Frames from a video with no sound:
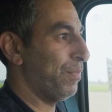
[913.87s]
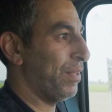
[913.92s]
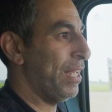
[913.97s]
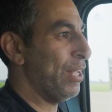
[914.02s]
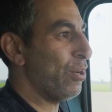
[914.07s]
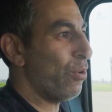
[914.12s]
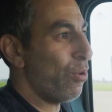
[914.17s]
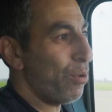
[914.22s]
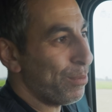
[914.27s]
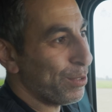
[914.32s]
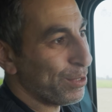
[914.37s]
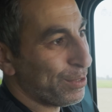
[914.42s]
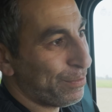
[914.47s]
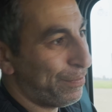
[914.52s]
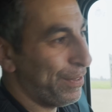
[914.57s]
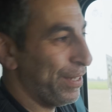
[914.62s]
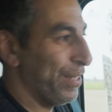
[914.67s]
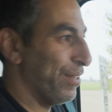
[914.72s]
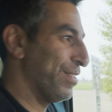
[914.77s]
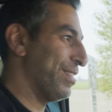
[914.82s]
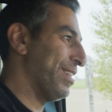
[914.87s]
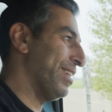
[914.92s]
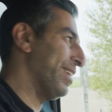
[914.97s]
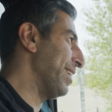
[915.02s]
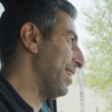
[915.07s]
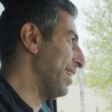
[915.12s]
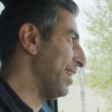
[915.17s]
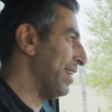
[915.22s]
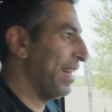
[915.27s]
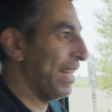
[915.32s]
it almost feels
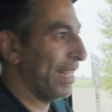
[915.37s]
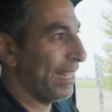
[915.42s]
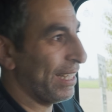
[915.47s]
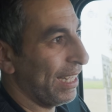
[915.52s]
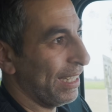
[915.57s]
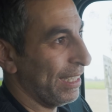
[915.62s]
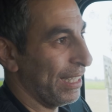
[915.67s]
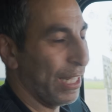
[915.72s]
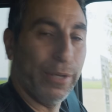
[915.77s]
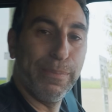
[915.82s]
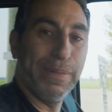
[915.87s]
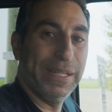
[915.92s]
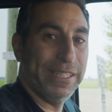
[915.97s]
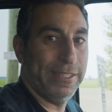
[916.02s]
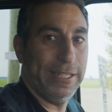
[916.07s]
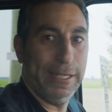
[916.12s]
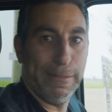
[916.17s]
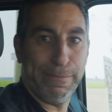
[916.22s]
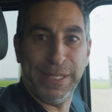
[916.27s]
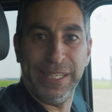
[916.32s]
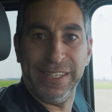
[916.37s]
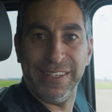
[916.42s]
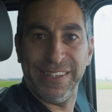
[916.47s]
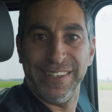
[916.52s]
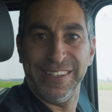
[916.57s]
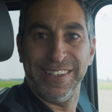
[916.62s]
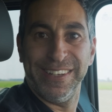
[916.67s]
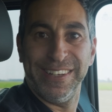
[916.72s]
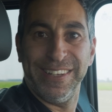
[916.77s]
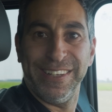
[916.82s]
like a little bit tippy,
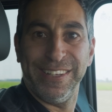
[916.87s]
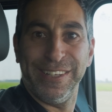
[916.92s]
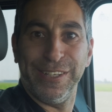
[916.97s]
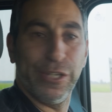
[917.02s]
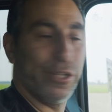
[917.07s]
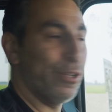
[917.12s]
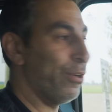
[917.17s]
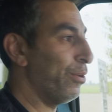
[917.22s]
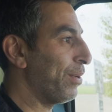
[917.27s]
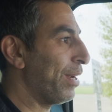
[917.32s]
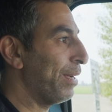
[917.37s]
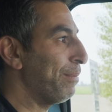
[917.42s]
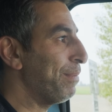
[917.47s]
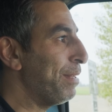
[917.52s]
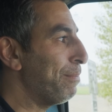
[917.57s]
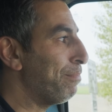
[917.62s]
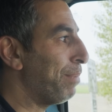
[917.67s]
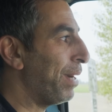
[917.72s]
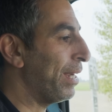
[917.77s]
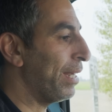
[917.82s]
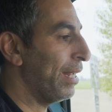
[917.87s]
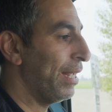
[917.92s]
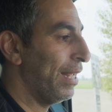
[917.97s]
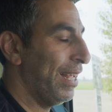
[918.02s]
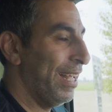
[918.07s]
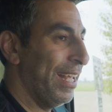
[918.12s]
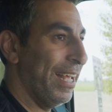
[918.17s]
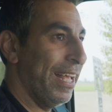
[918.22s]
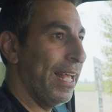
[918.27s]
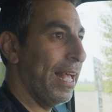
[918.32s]
you know what I mean? But
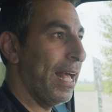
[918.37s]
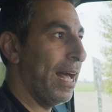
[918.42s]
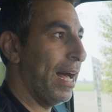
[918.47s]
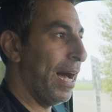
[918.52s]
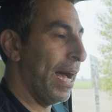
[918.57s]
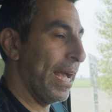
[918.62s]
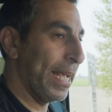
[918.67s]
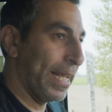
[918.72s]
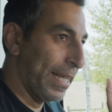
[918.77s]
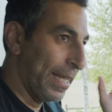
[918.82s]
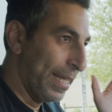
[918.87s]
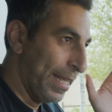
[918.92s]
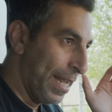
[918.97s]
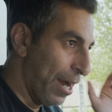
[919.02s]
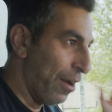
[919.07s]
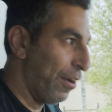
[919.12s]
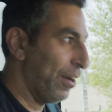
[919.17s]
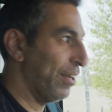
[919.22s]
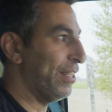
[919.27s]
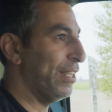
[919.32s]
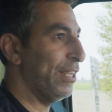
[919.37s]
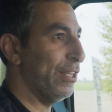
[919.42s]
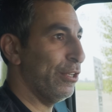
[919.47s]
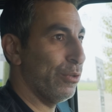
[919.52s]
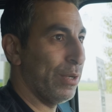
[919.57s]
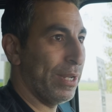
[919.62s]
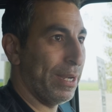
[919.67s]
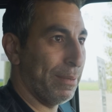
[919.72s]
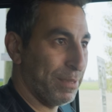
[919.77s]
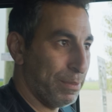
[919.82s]
I guarantee
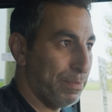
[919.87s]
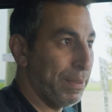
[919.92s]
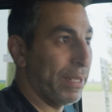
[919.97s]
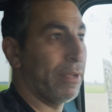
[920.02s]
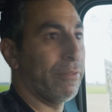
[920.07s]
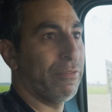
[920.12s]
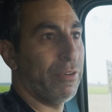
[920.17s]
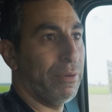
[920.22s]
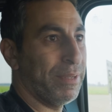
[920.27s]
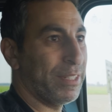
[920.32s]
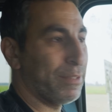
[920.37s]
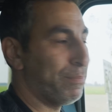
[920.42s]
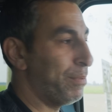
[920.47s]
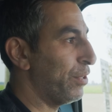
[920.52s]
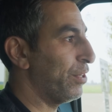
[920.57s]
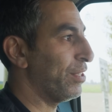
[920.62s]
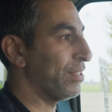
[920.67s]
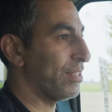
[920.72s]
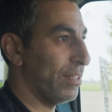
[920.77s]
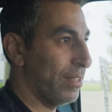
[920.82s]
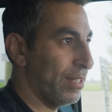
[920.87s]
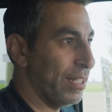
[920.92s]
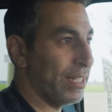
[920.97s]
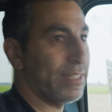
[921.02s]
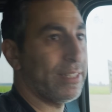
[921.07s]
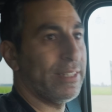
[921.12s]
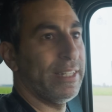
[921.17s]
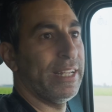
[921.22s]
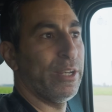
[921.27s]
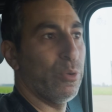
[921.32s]
you, and I'm speaking from experience,
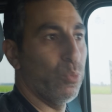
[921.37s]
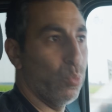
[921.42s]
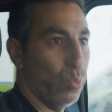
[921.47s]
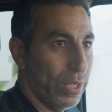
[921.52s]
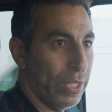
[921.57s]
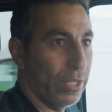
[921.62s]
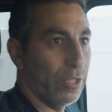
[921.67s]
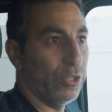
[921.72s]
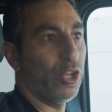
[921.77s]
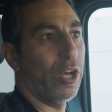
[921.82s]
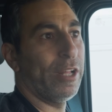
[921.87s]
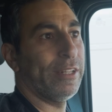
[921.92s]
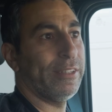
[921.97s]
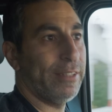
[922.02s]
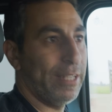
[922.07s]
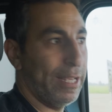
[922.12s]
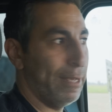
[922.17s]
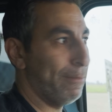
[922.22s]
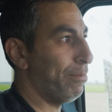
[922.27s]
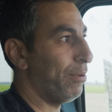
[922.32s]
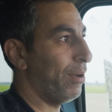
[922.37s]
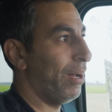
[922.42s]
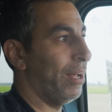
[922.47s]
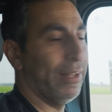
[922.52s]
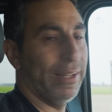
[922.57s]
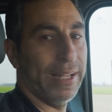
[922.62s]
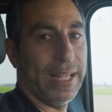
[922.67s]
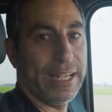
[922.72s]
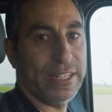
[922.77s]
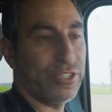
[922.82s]
this thing will not tip
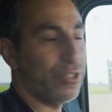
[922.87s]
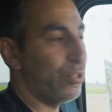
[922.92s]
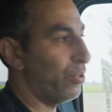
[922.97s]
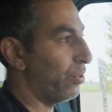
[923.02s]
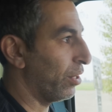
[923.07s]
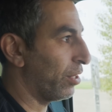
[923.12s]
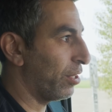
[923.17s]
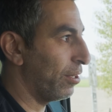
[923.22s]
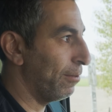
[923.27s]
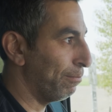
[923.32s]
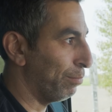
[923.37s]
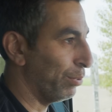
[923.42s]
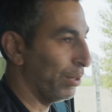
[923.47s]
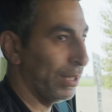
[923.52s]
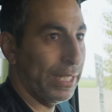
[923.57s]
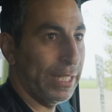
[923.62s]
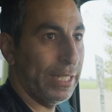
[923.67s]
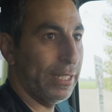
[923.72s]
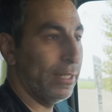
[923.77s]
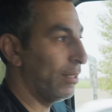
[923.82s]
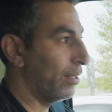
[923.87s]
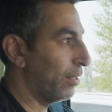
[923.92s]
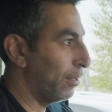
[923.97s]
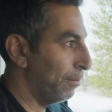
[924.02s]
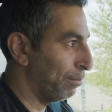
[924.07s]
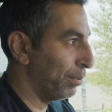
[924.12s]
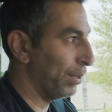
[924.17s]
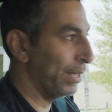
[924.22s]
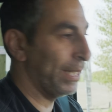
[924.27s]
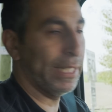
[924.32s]
unless you're a complete
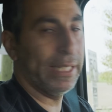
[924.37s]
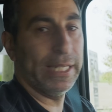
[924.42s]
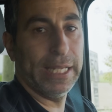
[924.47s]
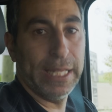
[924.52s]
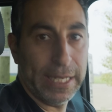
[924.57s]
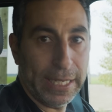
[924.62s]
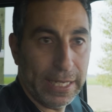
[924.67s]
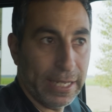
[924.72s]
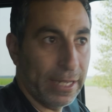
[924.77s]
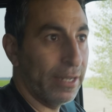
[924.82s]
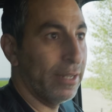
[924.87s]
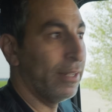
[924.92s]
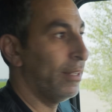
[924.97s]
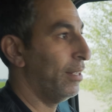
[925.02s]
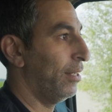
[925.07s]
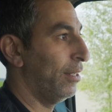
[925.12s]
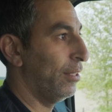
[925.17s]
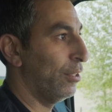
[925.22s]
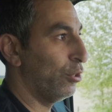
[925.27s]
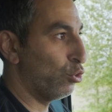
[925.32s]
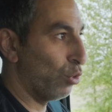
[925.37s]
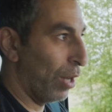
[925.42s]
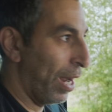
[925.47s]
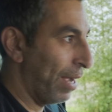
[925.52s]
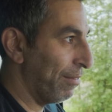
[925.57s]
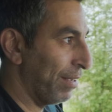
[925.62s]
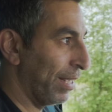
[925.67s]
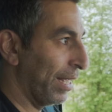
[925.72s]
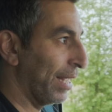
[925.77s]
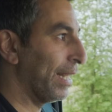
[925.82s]
idiot
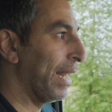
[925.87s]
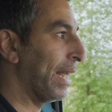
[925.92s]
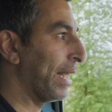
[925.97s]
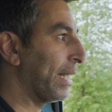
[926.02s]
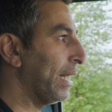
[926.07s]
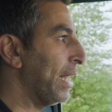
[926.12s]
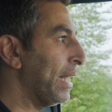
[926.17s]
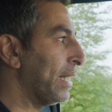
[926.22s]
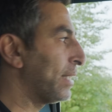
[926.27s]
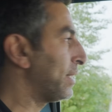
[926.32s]
driving it. Like